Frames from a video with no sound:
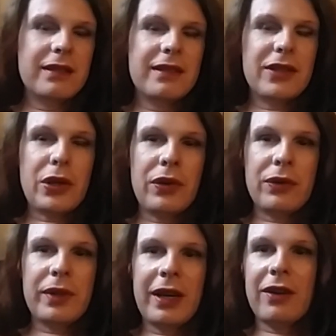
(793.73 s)
So
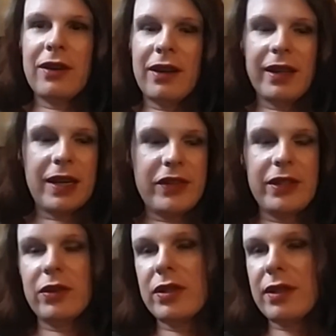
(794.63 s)
now all I have to
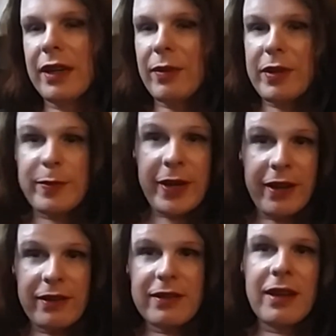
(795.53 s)
do is clean up these
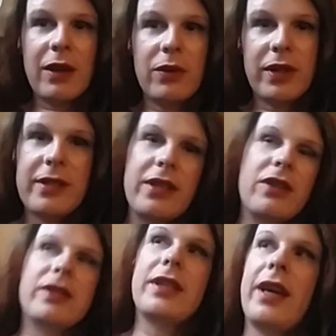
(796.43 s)
piles, and I will
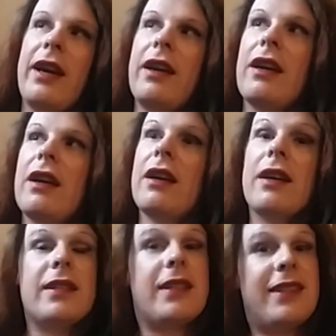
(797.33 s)
consider today
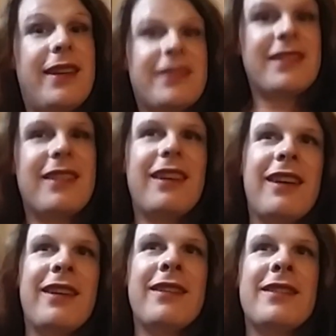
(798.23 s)
a success.
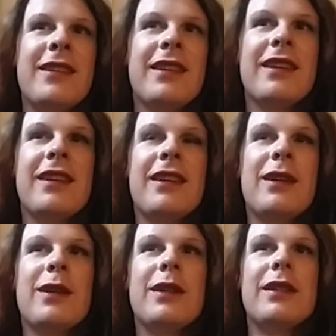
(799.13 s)
And
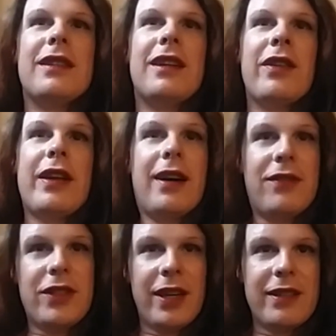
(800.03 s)
on the off
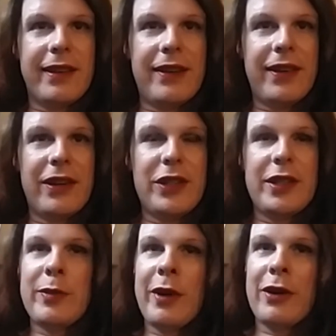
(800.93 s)
chance I have energy
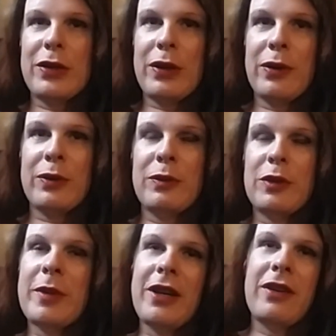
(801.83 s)
tomorrow to go
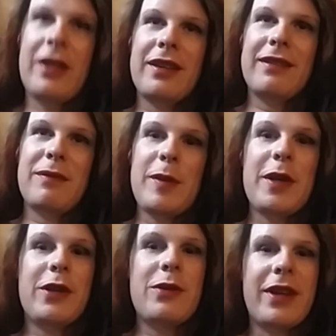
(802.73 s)
to my unit, maybe
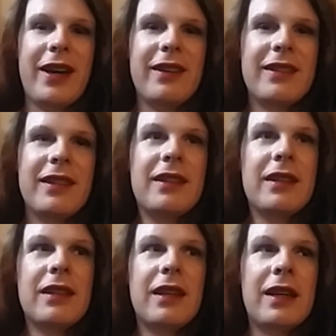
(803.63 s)
I'll do that
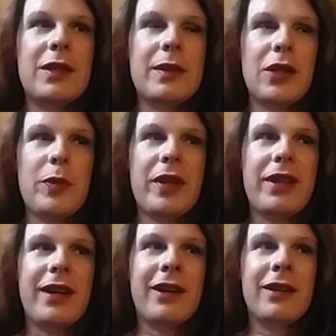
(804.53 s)
and do a little bit
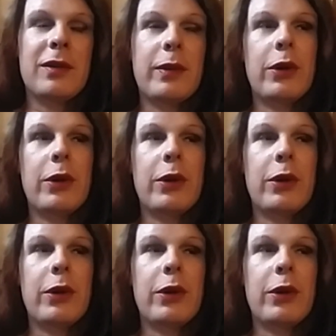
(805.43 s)
there.